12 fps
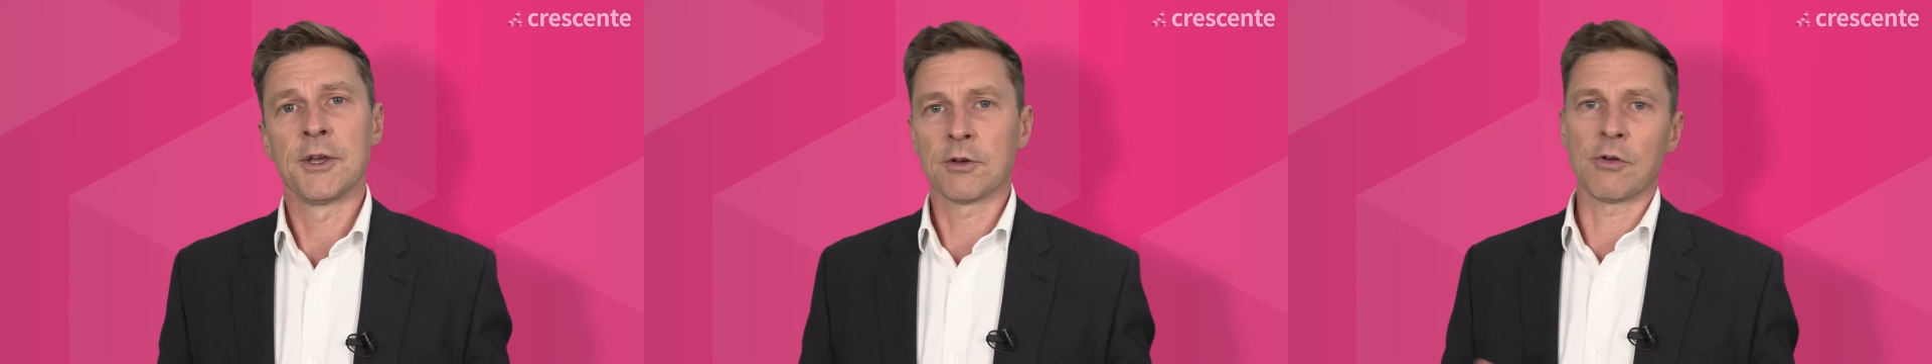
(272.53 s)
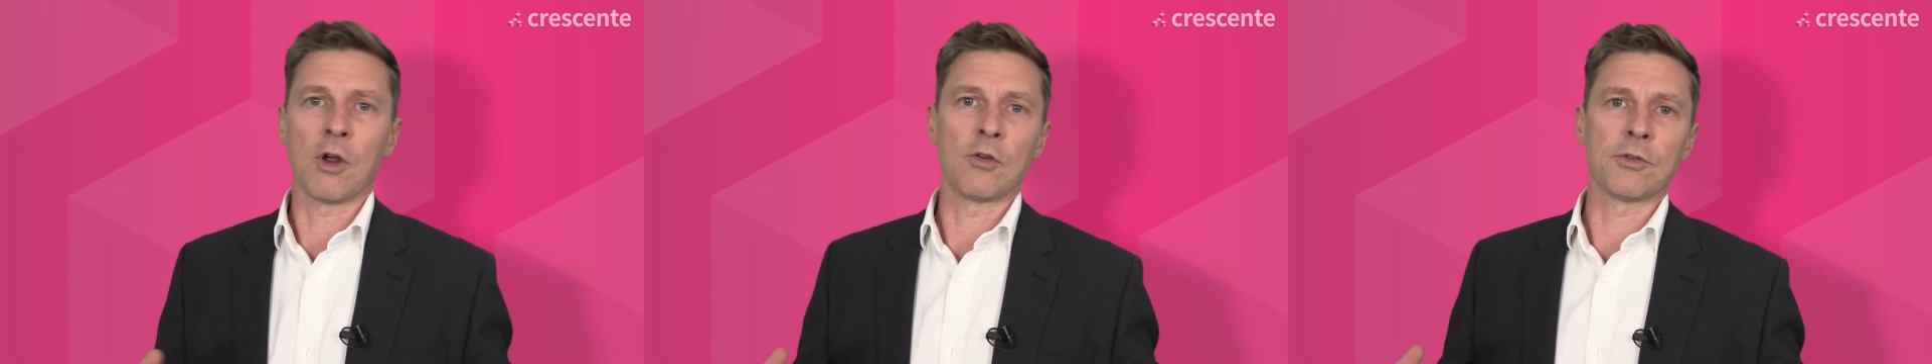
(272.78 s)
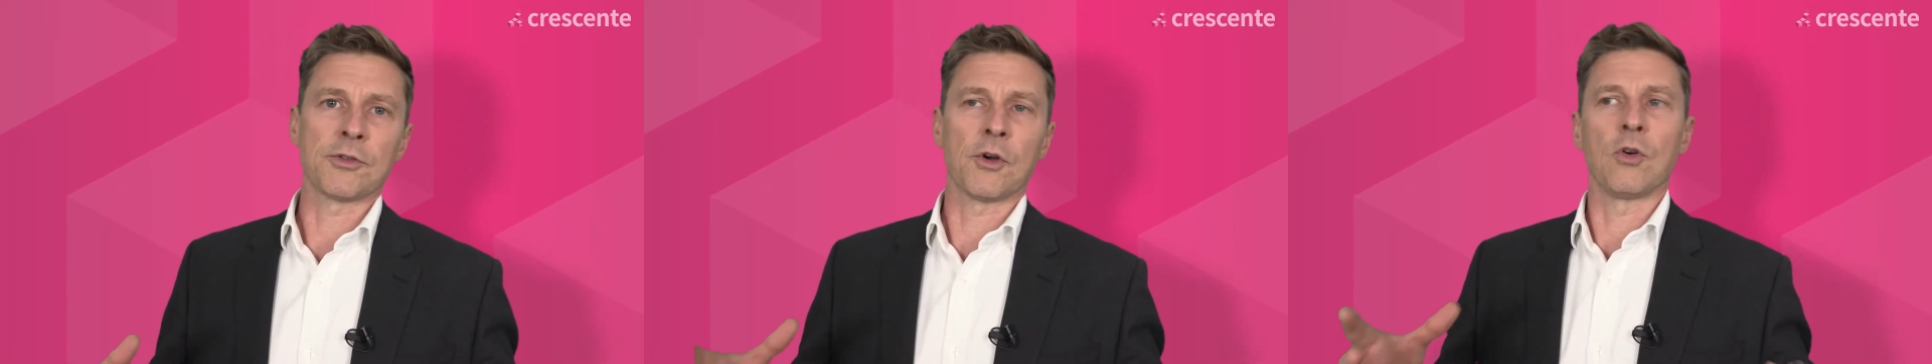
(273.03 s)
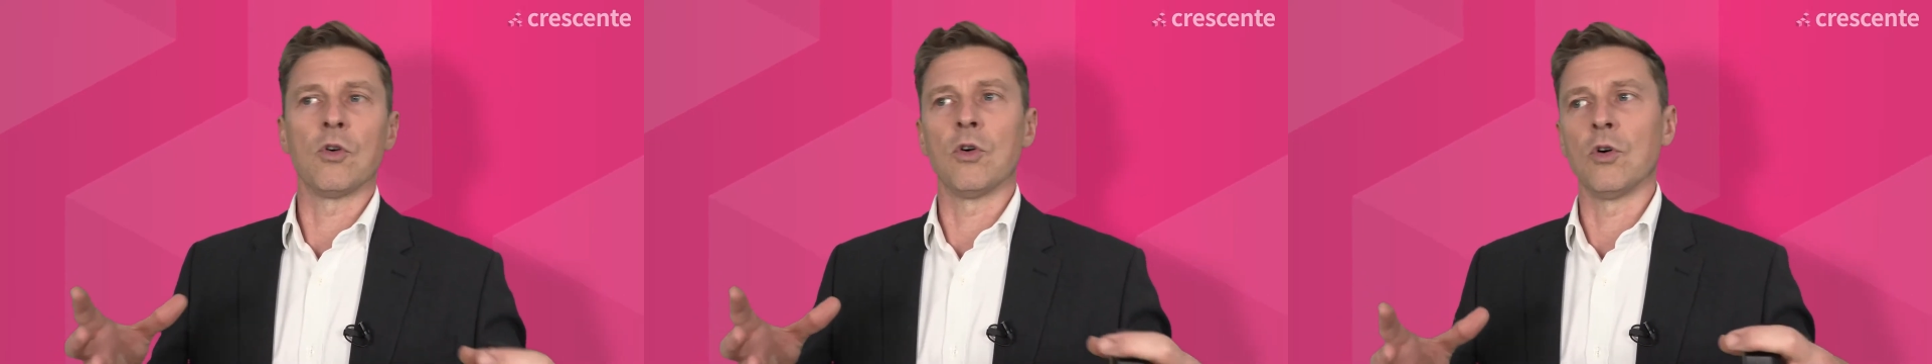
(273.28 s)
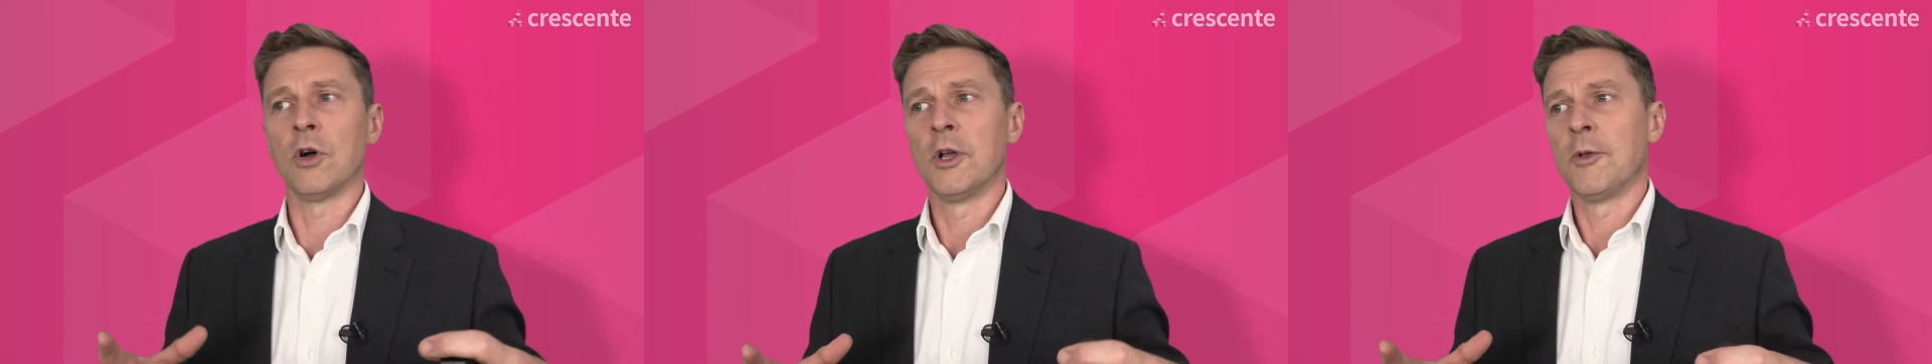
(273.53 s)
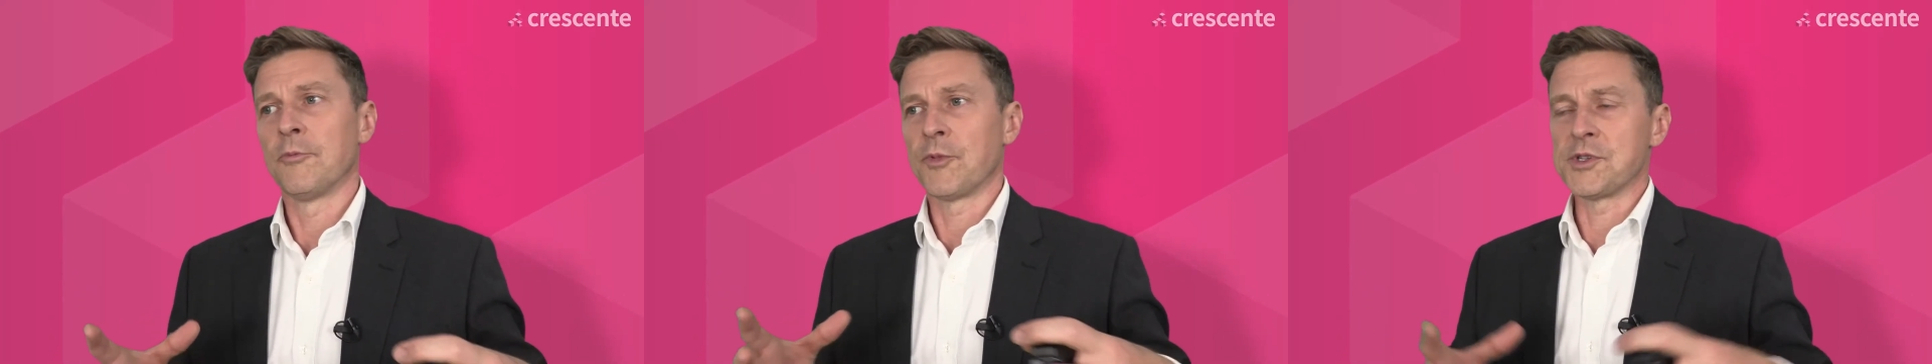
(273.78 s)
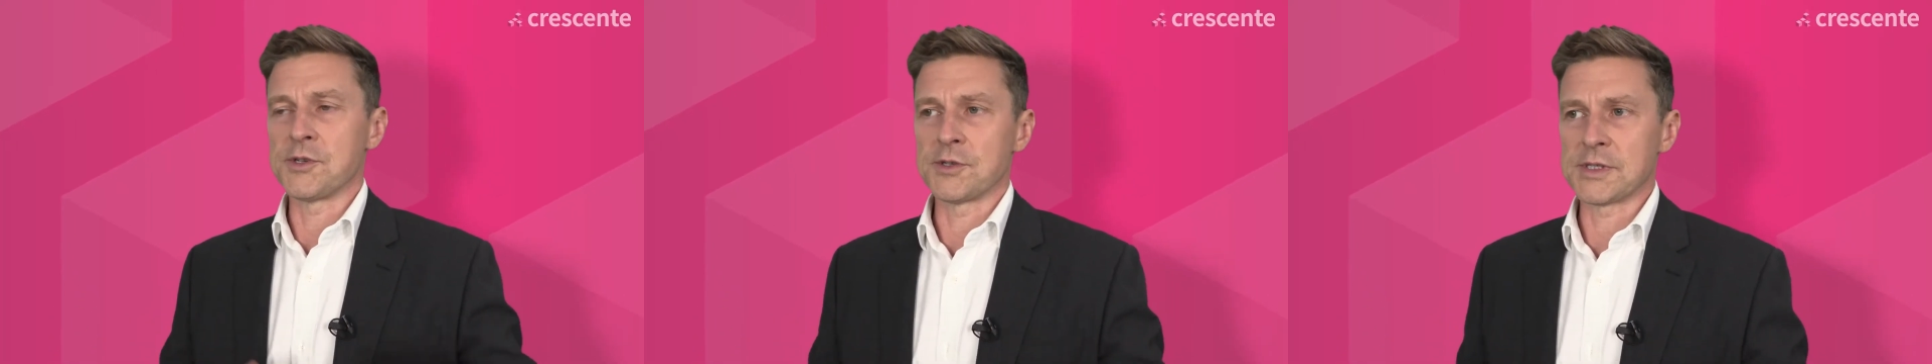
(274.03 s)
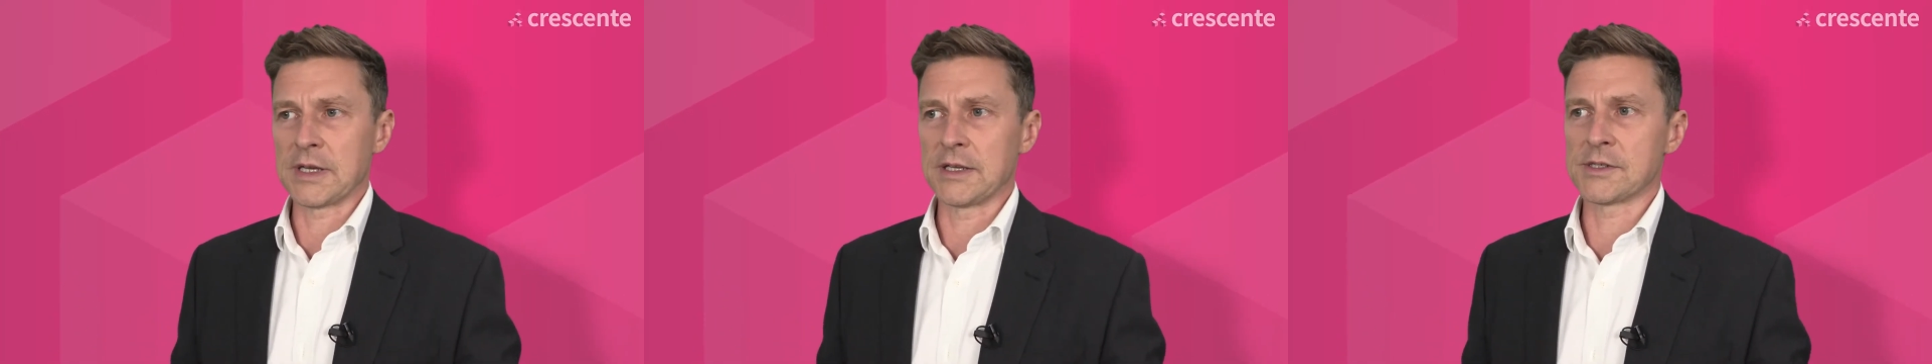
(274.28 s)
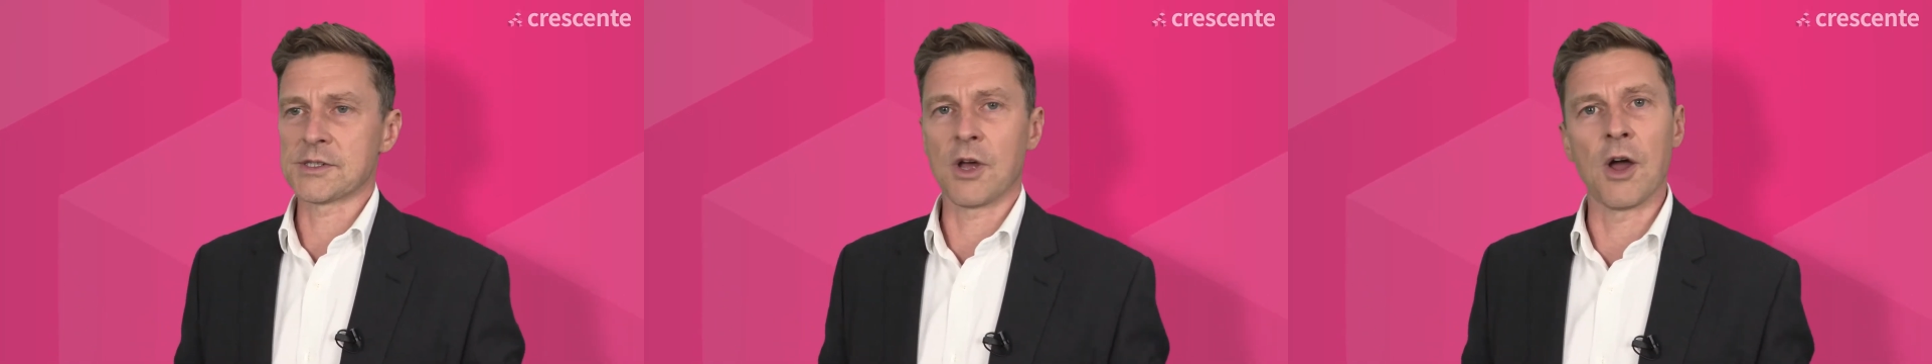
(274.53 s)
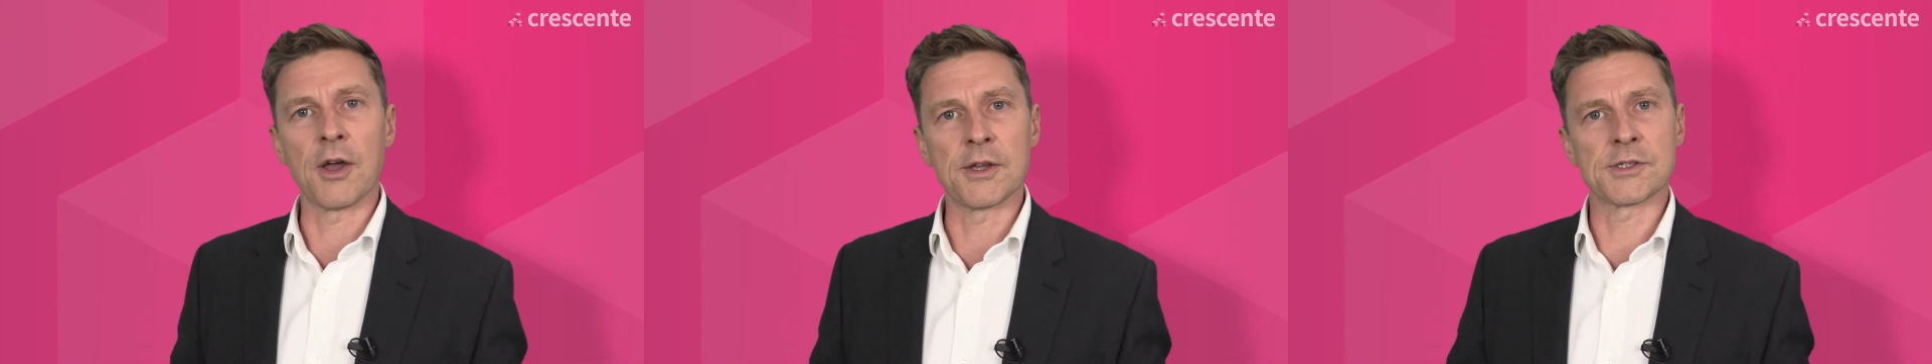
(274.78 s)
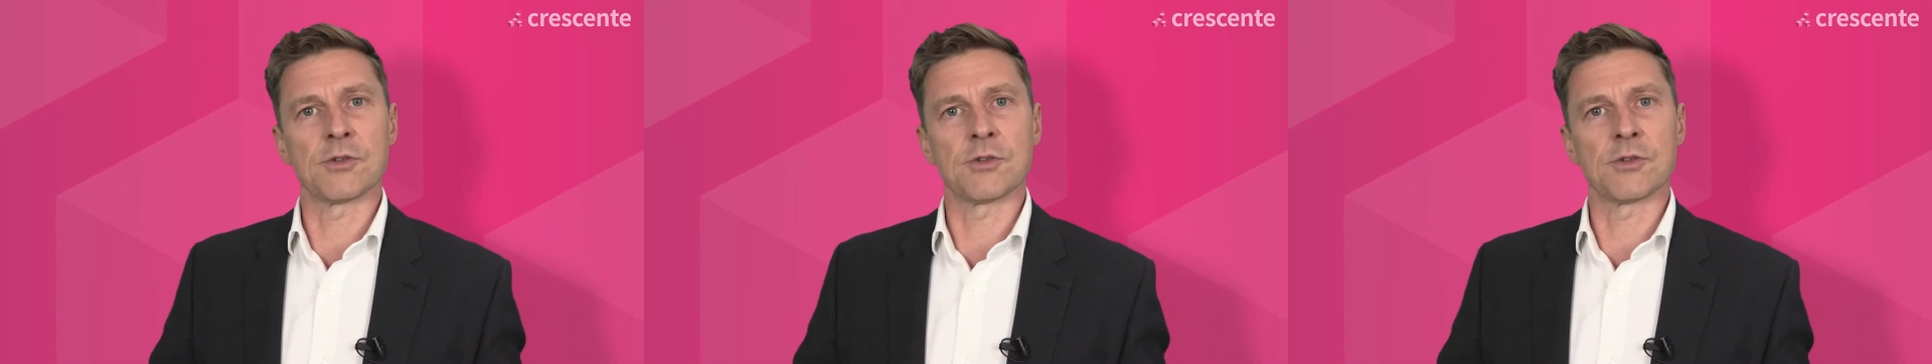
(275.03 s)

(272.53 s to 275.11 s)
growth, or reducing in size,